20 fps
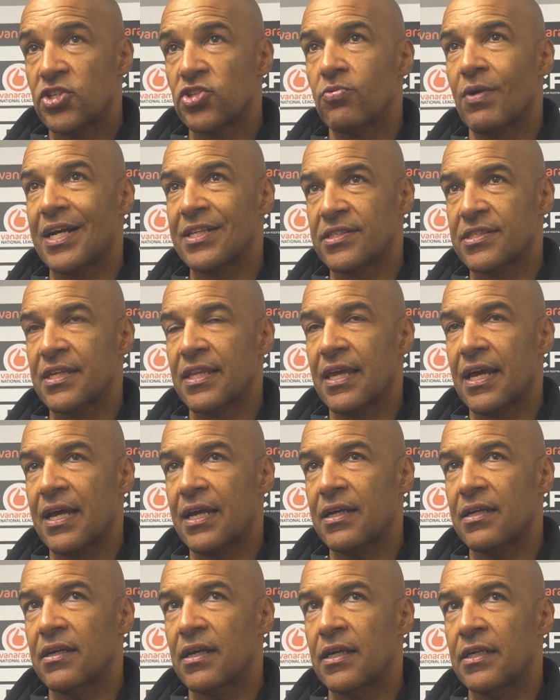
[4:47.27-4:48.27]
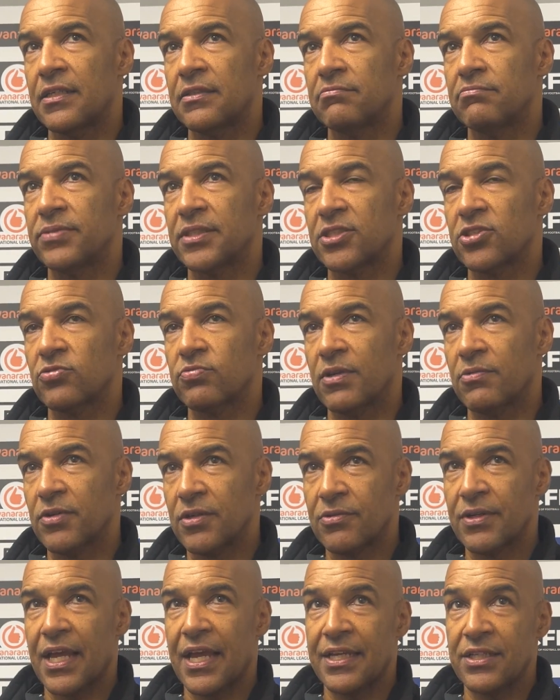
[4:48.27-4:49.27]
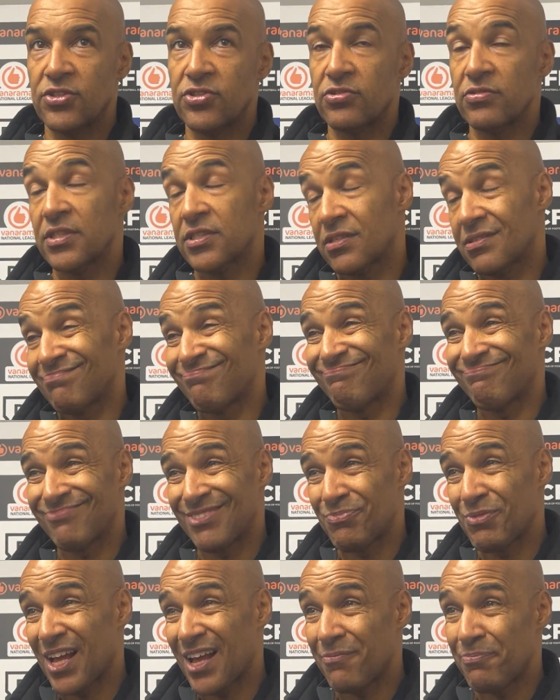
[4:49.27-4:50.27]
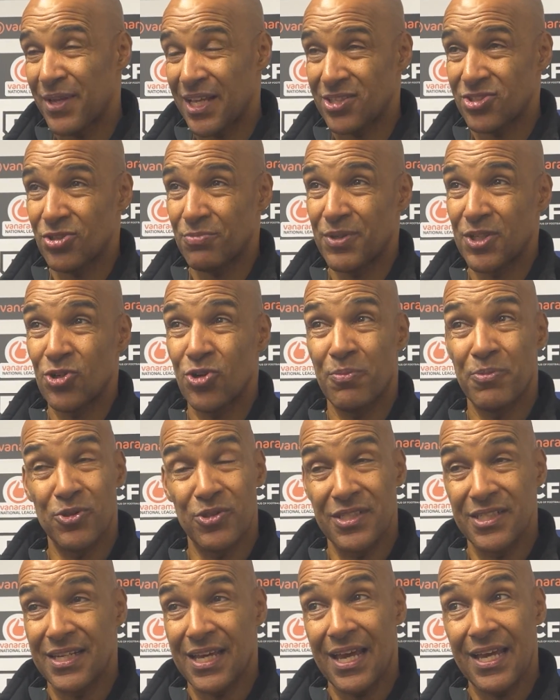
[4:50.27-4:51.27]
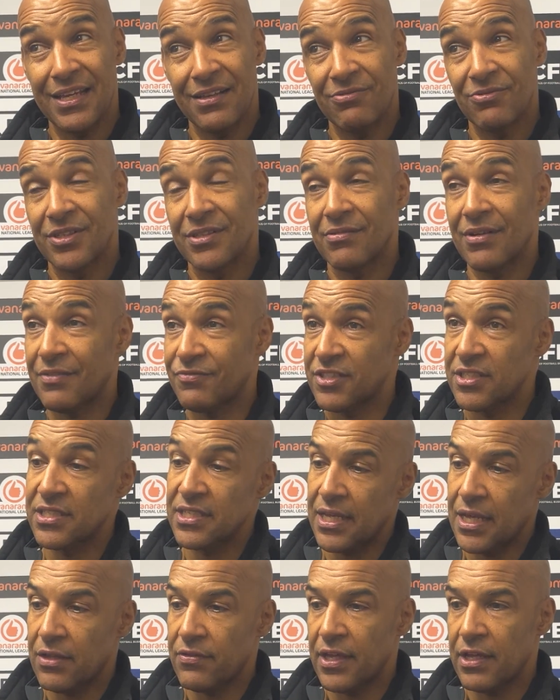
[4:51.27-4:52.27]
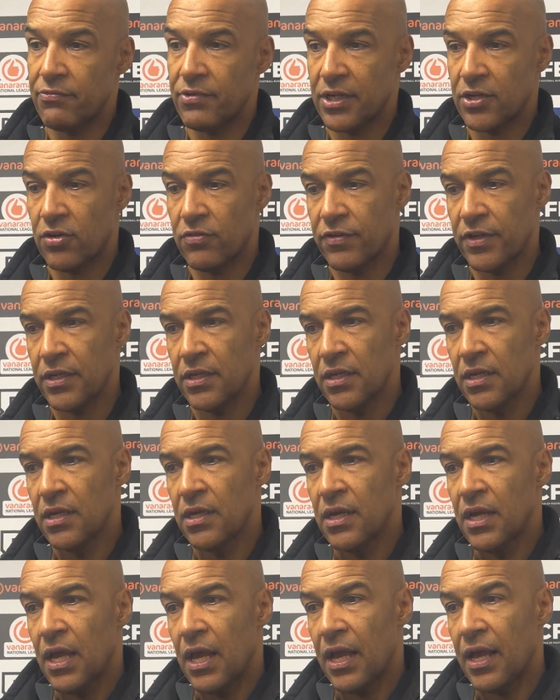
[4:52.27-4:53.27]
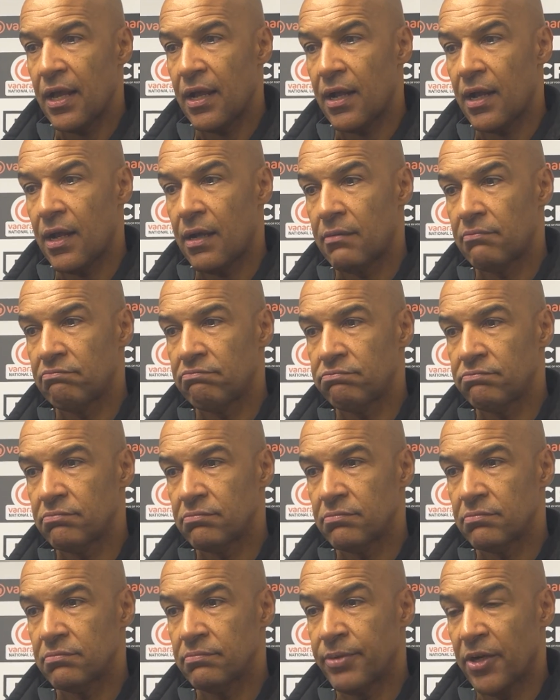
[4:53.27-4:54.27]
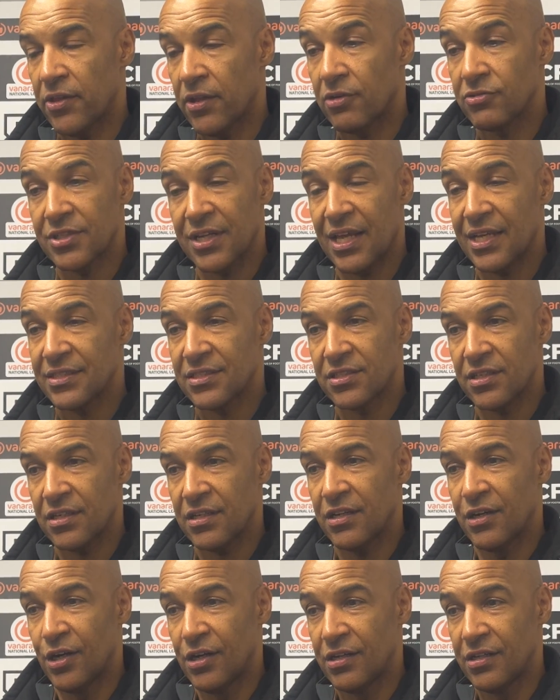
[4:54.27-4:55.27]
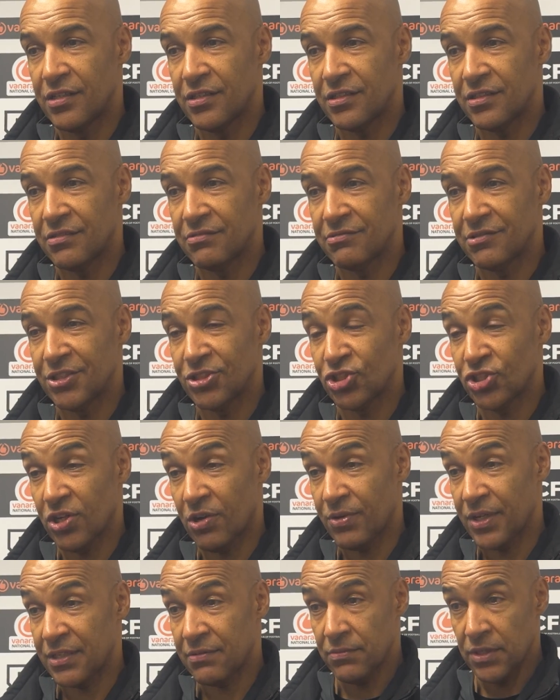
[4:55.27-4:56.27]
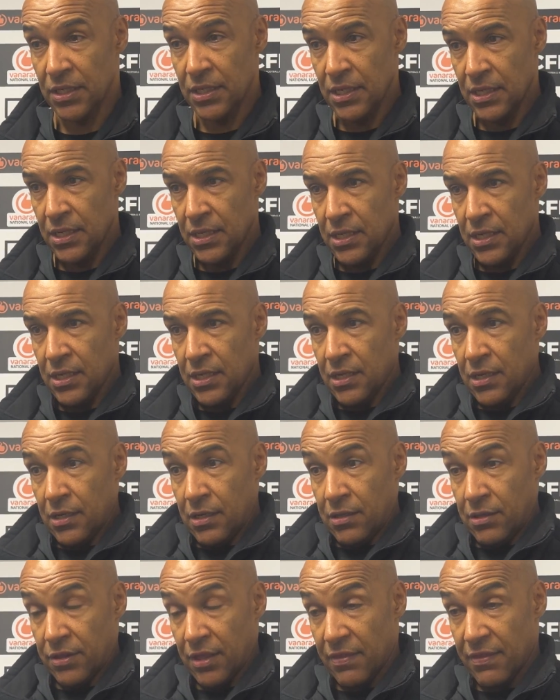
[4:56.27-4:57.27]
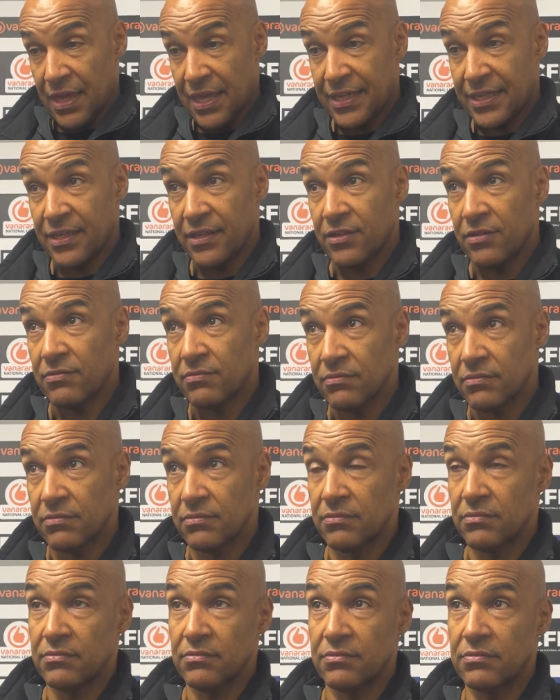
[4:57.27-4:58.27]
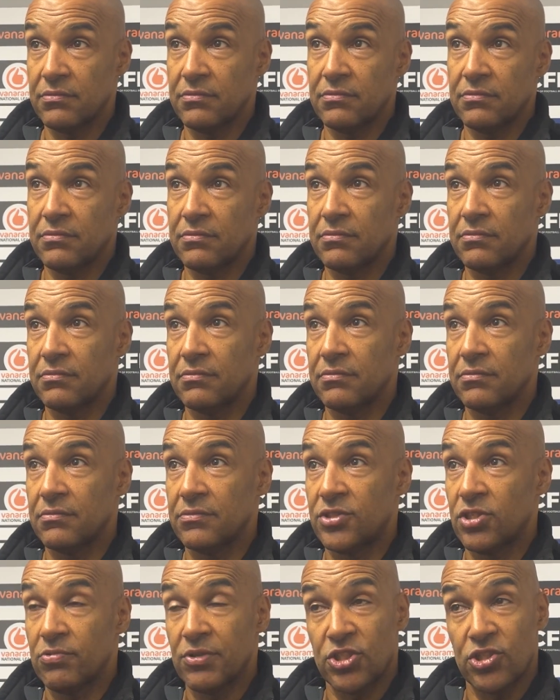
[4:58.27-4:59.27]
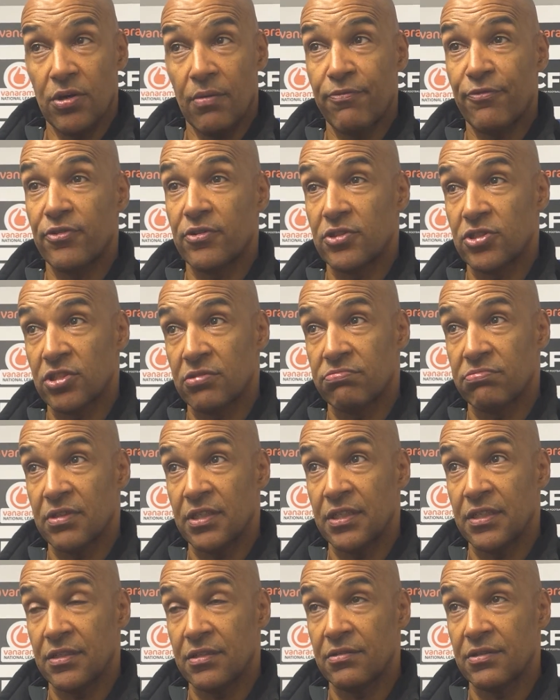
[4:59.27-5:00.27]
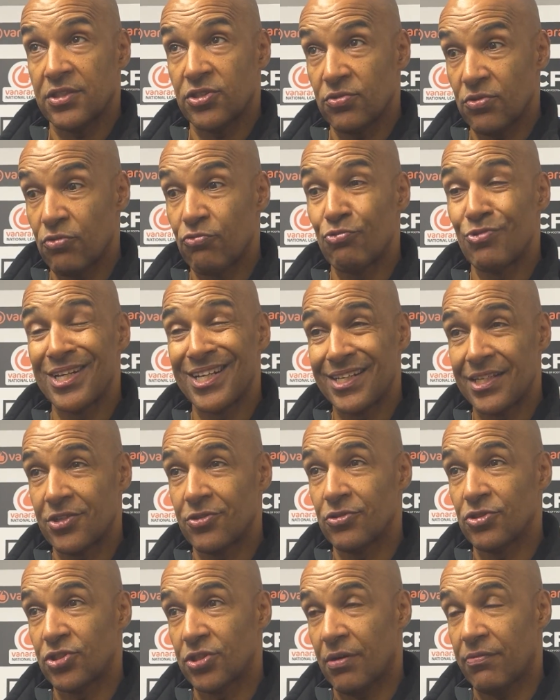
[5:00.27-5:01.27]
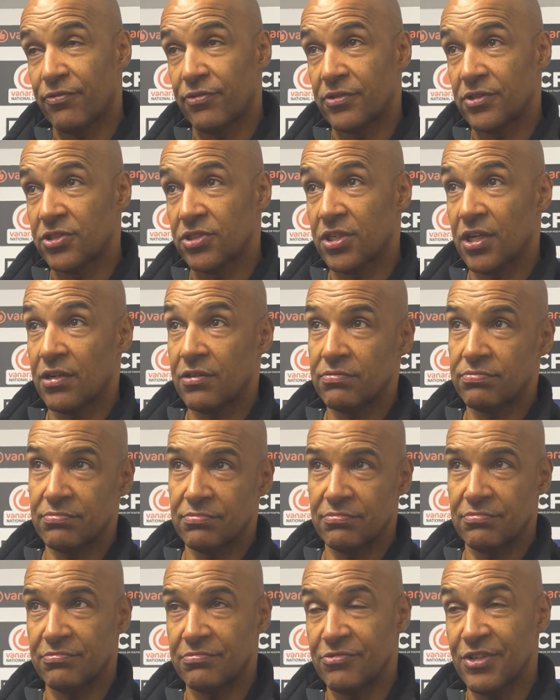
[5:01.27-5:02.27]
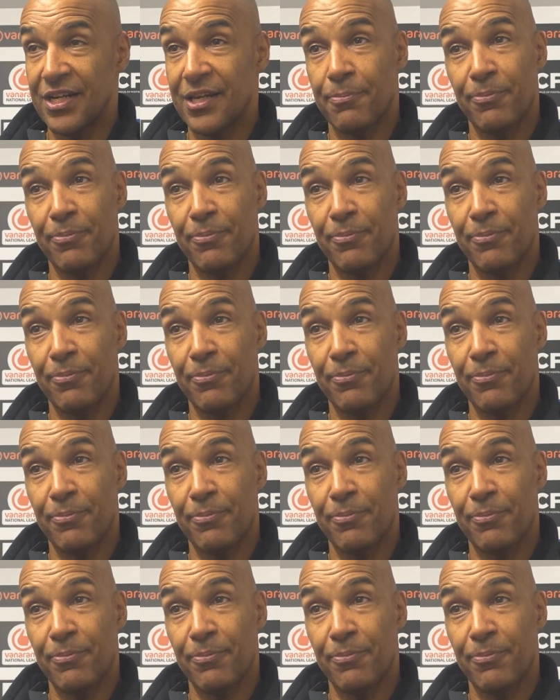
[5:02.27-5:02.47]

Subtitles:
add to that, because we will get injuries, and we might have picked up a couple today. We'll have to see how they recover, but those lads are showing that they can do a job for us, you know, and do a really good job for us. So really